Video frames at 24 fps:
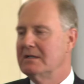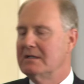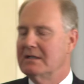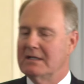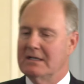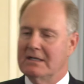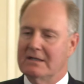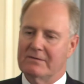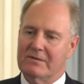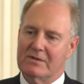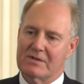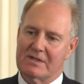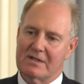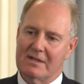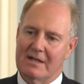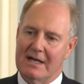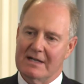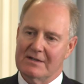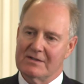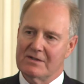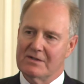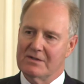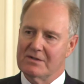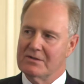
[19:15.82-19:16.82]
uh, for
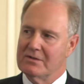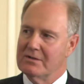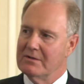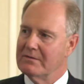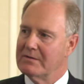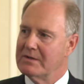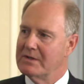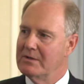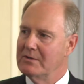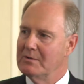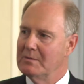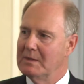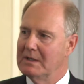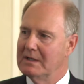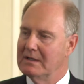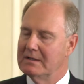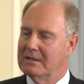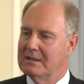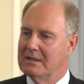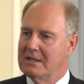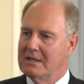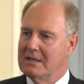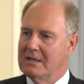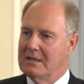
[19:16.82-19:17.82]
slots to serve Cuba.
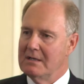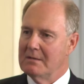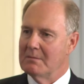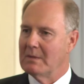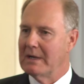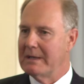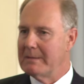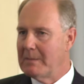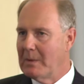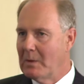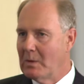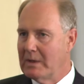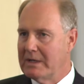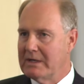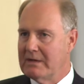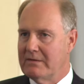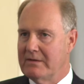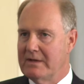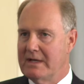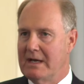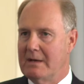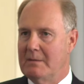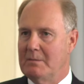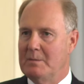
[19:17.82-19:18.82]
My point
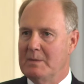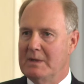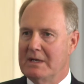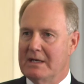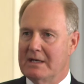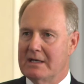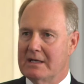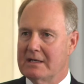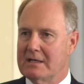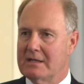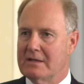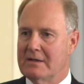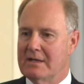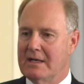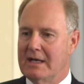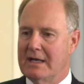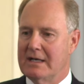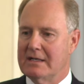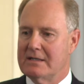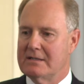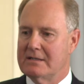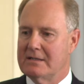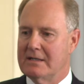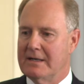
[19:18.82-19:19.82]
of that being
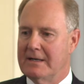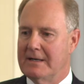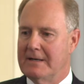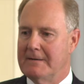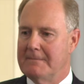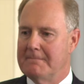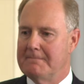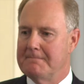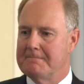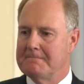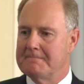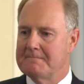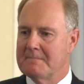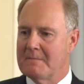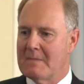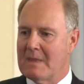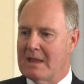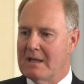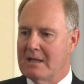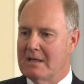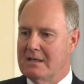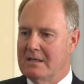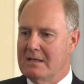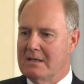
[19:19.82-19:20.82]
that um,
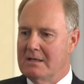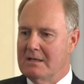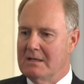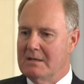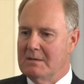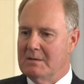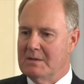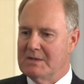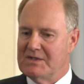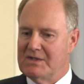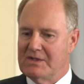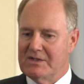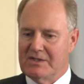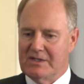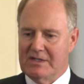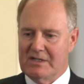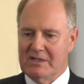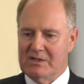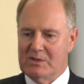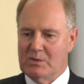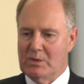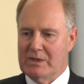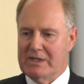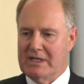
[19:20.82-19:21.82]
since it
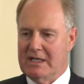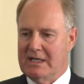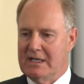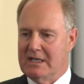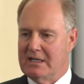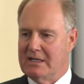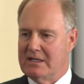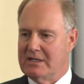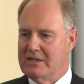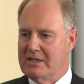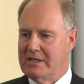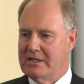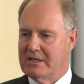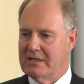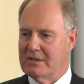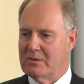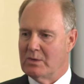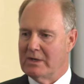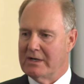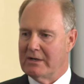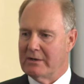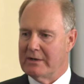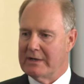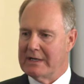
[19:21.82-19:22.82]
is within a year
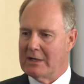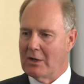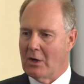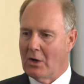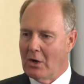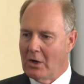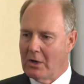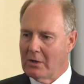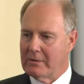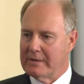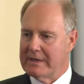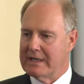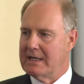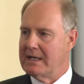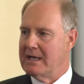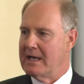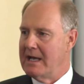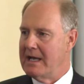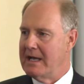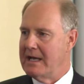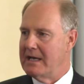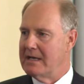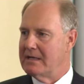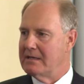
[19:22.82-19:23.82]
where we already
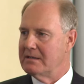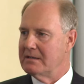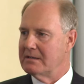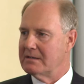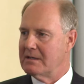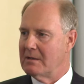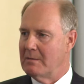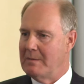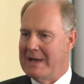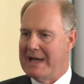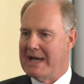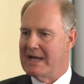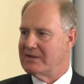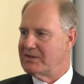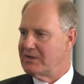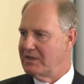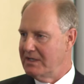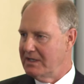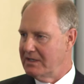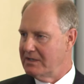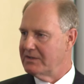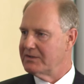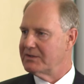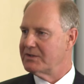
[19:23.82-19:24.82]
had
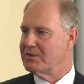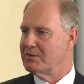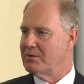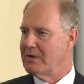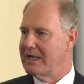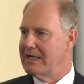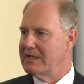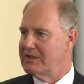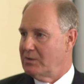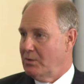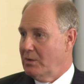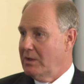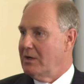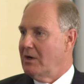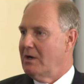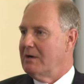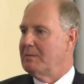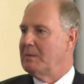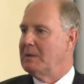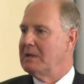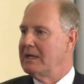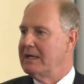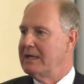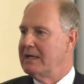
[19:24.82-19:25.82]
capacity constraints with our
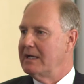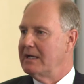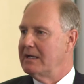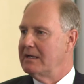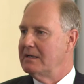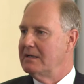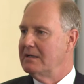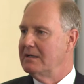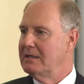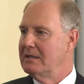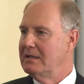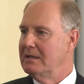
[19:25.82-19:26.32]
plan,